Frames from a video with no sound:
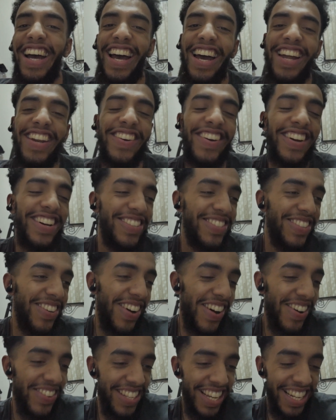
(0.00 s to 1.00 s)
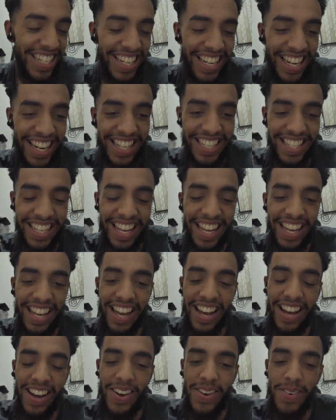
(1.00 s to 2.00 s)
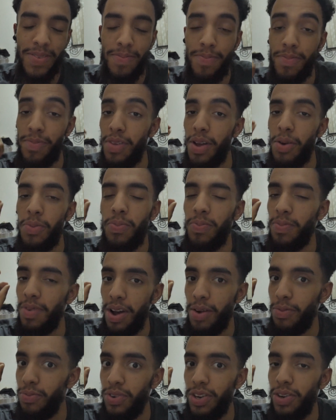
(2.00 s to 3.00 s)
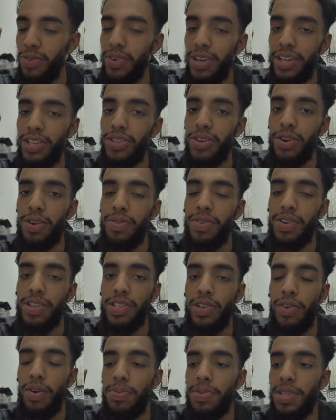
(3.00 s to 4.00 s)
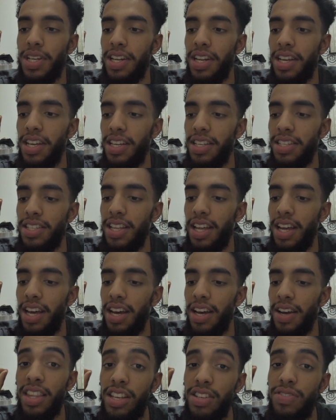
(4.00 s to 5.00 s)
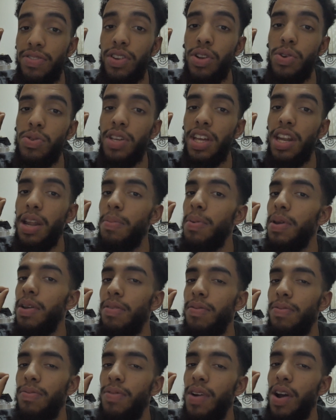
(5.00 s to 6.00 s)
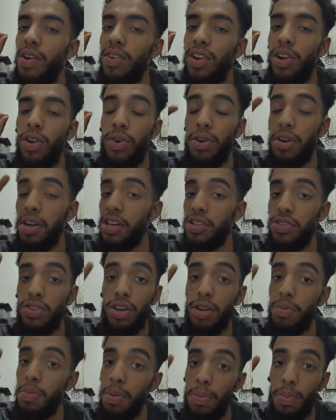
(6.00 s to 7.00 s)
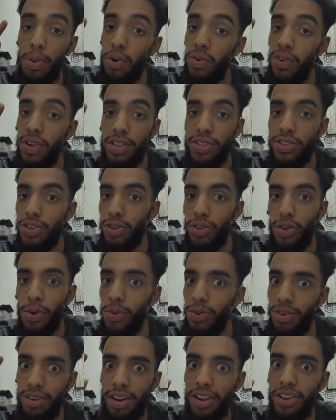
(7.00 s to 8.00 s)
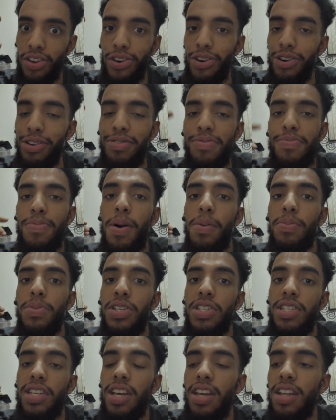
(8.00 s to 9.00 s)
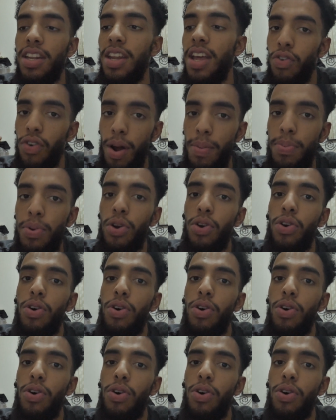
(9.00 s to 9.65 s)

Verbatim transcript: Anyway, so I was actually gonna say, I'm really sorry for interrupting, is that this video is gonna be very long. It's not gonna be boring, so don't click off, but I'm just saying, grab your